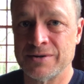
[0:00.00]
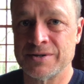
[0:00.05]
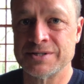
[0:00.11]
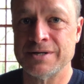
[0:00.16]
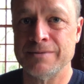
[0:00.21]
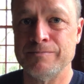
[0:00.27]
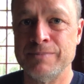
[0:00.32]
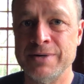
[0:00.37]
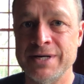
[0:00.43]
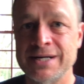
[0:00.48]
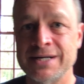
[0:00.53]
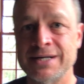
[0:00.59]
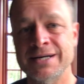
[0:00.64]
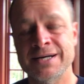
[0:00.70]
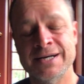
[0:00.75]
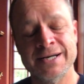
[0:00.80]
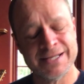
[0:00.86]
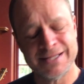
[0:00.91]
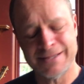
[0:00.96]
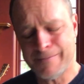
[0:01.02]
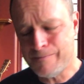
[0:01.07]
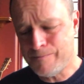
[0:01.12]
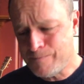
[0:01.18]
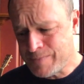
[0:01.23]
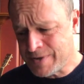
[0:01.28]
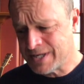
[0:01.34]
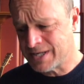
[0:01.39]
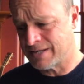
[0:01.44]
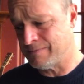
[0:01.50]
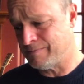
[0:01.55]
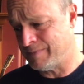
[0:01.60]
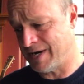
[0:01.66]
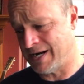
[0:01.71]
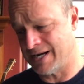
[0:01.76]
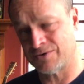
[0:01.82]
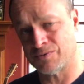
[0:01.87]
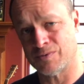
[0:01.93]
the big
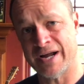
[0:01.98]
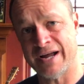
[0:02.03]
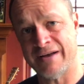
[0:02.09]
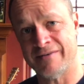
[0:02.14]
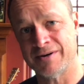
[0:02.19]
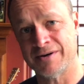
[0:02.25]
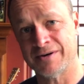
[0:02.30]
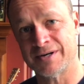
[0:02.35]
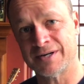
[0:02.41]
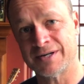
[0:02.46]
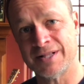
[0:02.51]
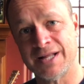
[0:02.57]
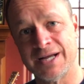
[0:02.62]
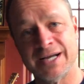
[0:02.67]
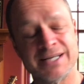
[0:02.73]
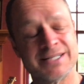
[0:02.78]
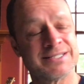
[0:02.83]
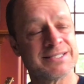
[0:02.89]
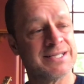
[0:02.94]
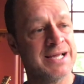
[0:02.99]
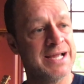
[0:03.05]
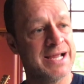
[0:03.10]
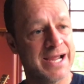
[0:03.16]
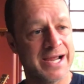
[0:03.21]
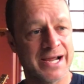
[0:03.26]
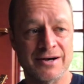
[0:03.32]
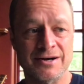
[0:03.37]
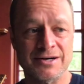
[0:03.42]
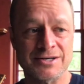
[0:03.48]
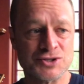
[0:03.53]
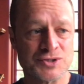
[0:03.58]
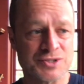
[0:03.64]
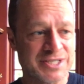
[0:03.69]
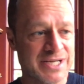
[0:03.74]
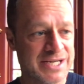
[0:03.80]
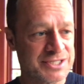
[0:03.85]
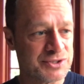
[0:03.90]
impact we're having on our clients and our
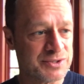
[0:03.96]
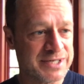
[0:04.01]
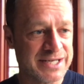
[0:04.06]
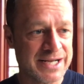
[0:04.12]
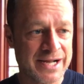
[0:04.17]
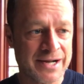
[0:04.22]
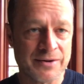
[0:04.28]
trajectory now.